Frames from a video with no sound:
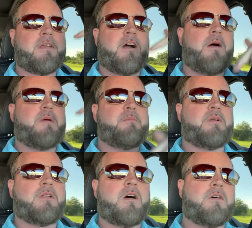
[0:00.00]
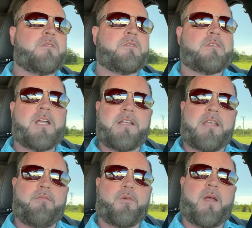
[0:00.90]
and comment below.
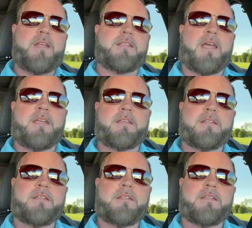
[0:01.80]
Guys, have a great day.